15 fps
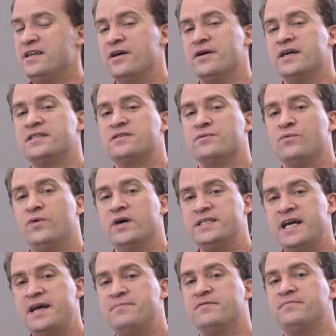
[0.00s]
You know, it's what
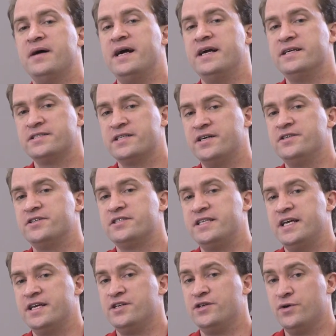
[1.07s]
type of buyers
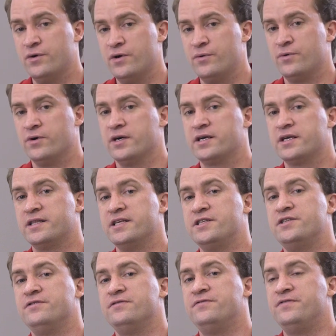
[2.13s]
understand your work
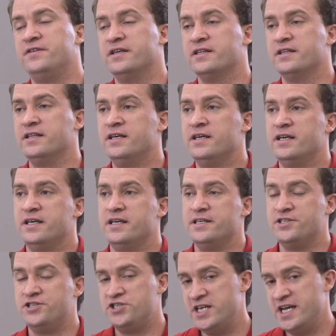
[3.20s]
that you feel
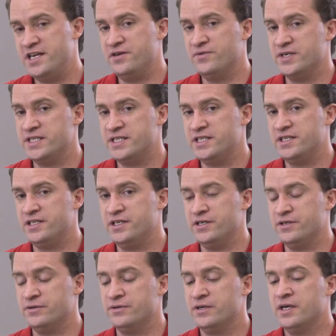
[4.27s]
is genuine to
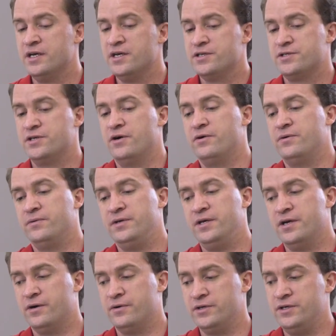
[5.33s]
you. So, you
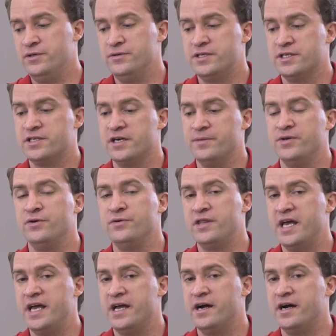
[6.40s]
know, you determine who
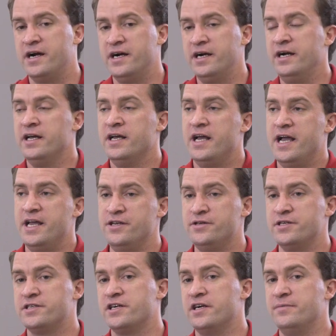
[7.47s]
they are and you
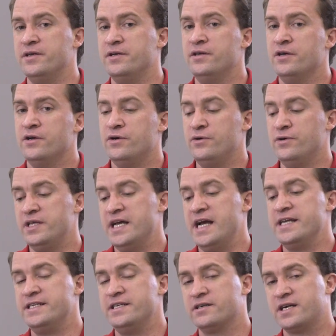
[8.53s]
determine who the
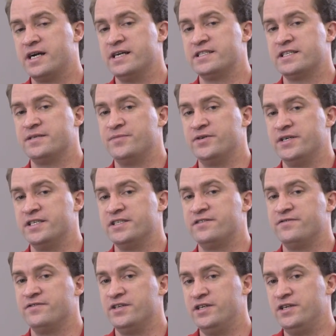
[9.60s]
ideal customer is
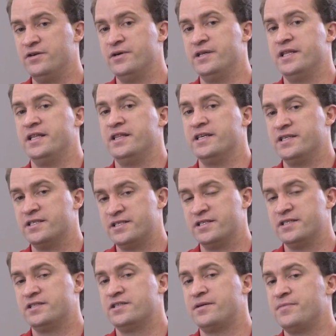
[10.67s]
for you, and then this
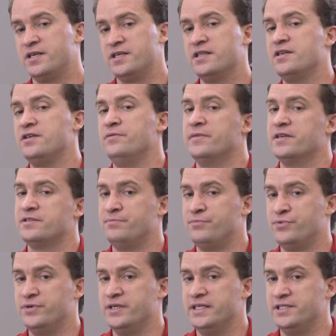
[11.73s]
is something that you must
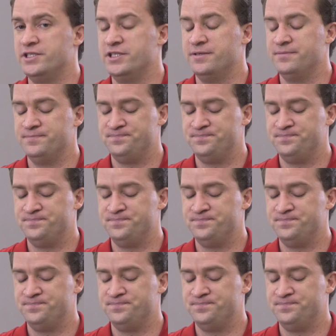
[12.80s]
bridge.